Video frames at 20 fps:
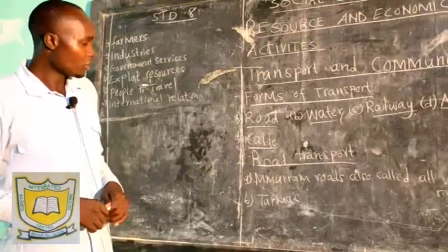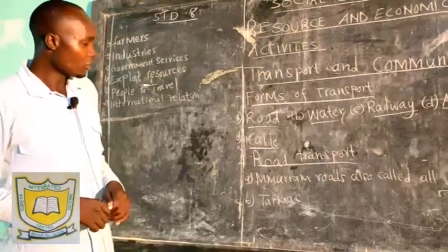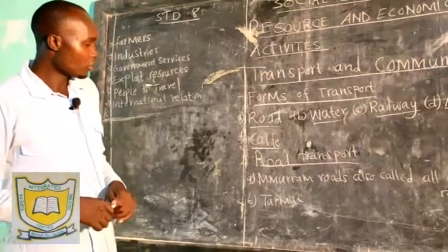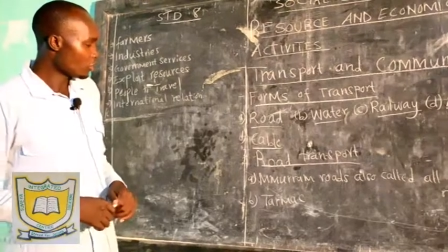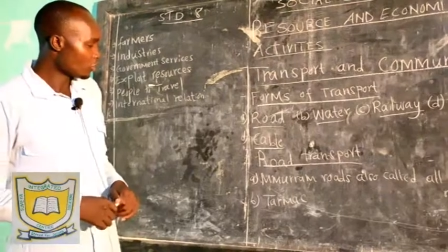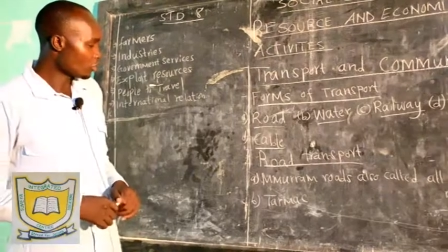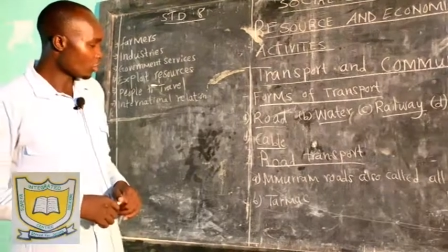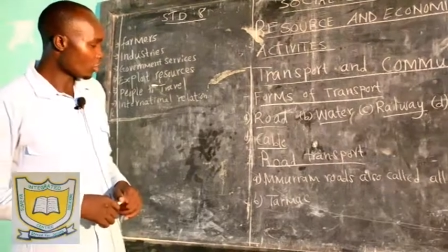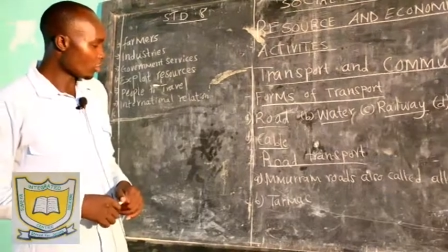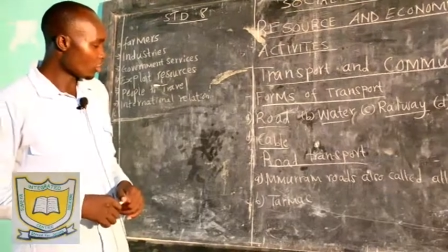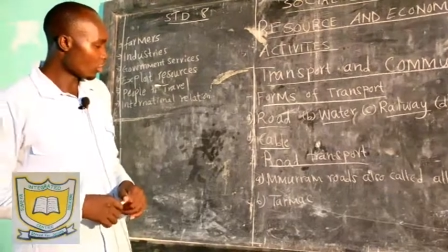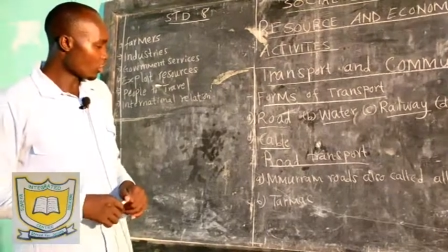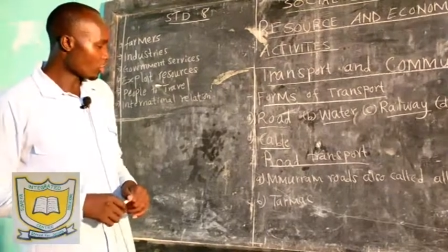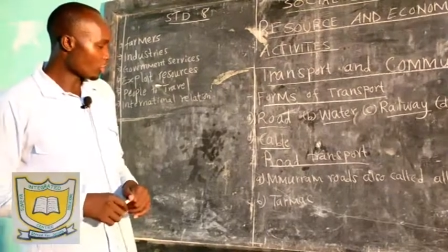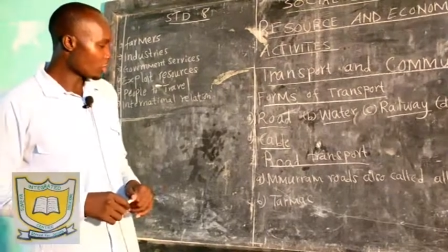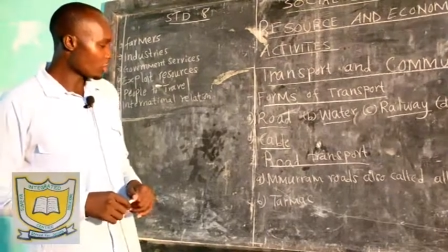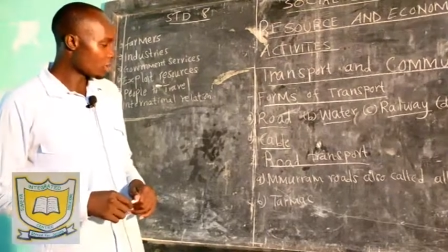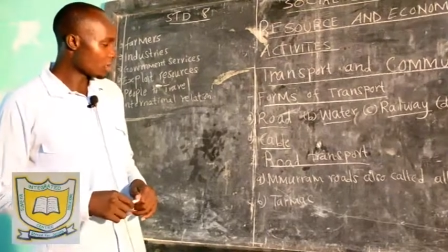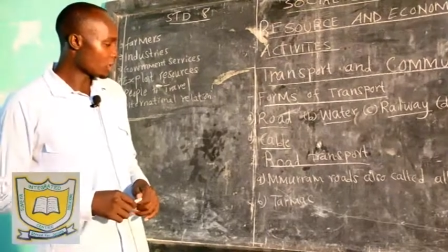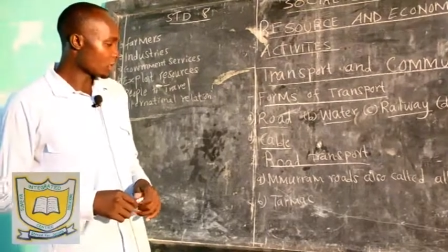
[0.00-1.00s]
So
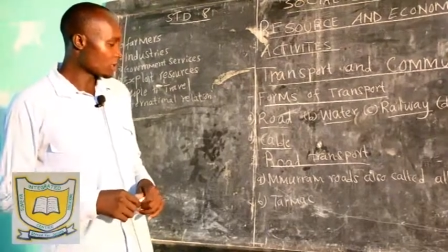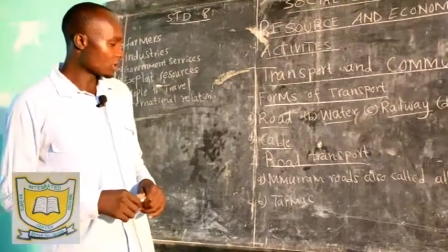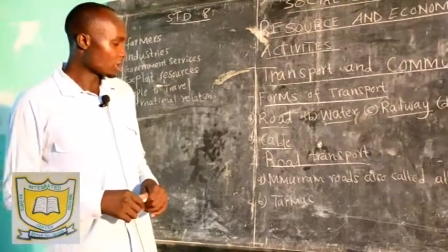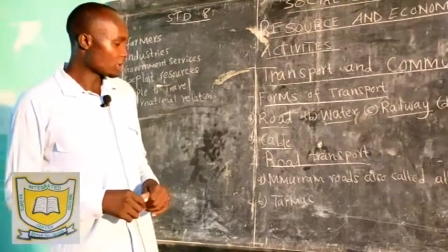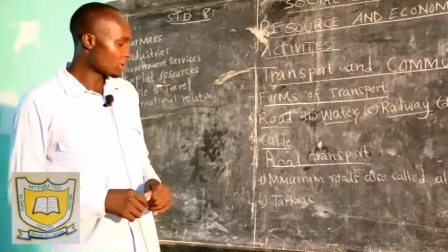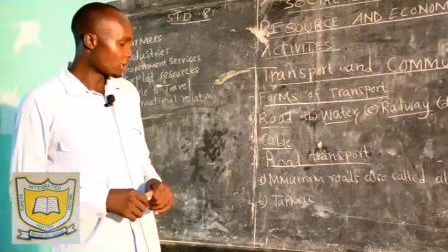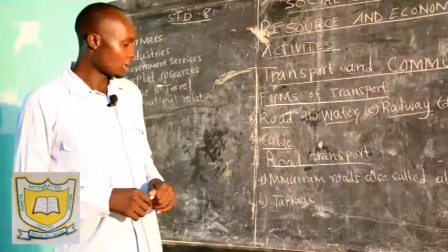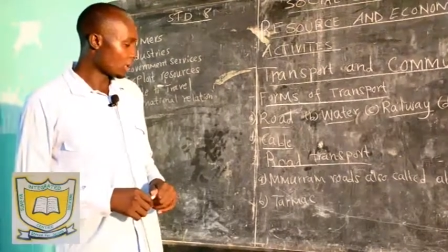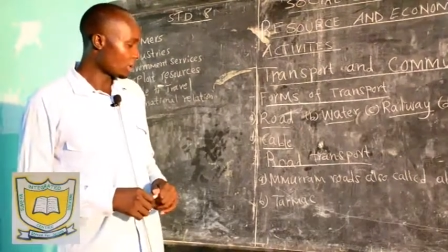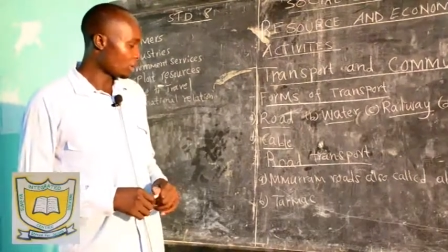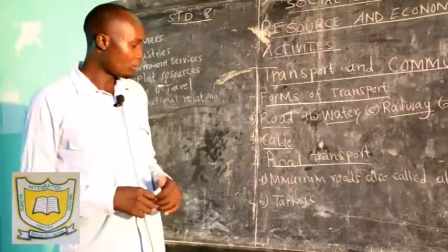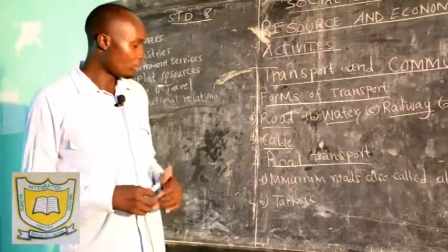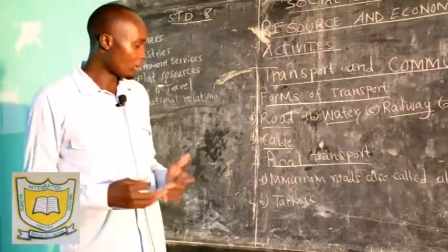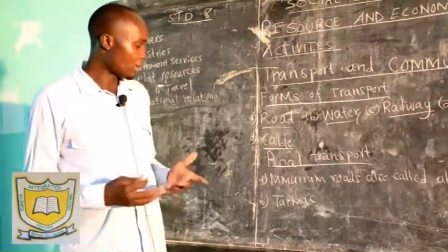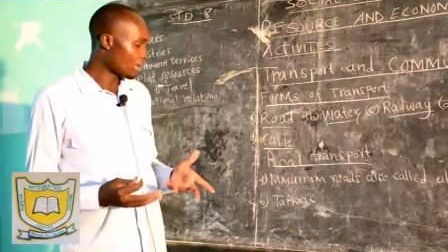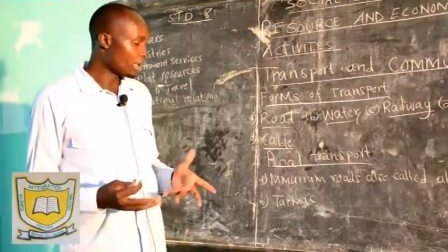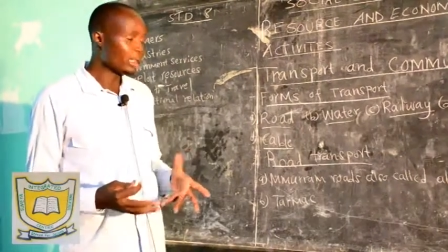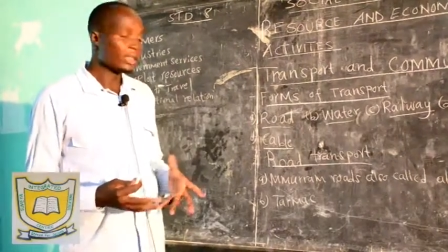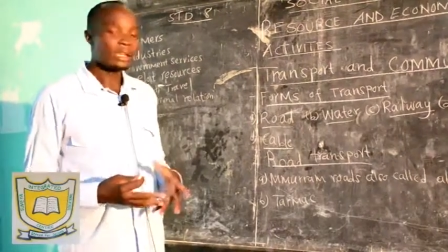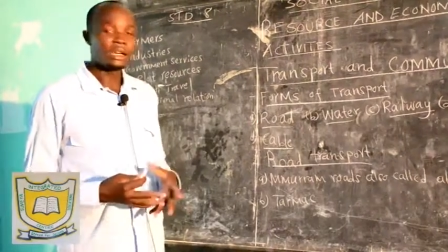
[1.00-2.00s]
roads can
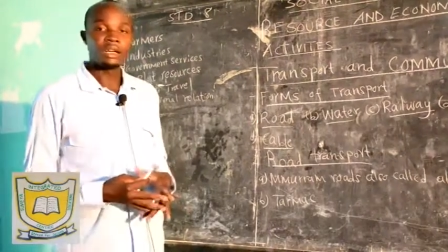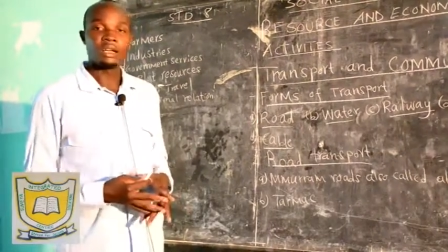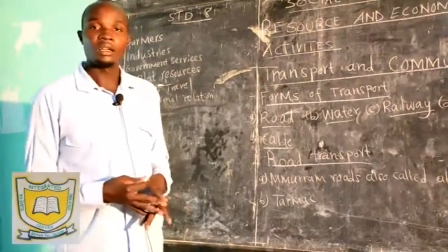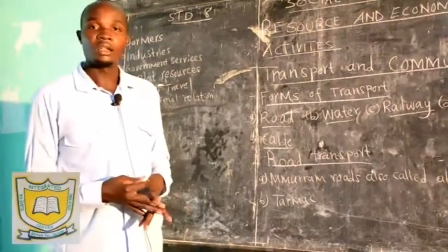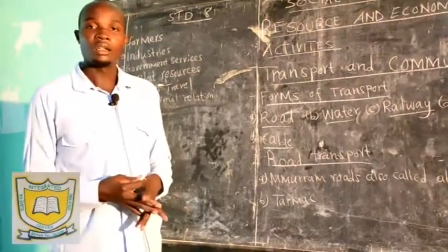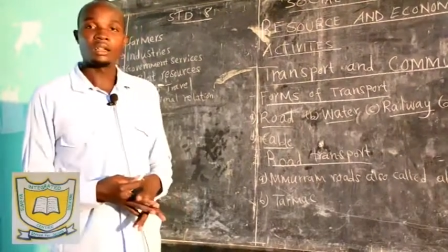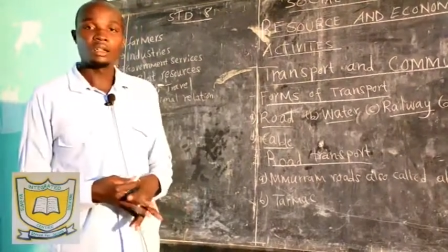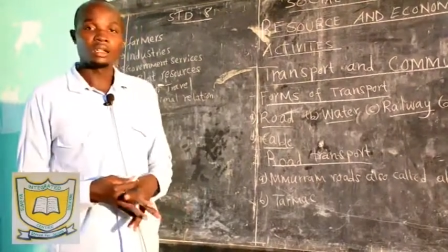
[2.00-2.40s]
be either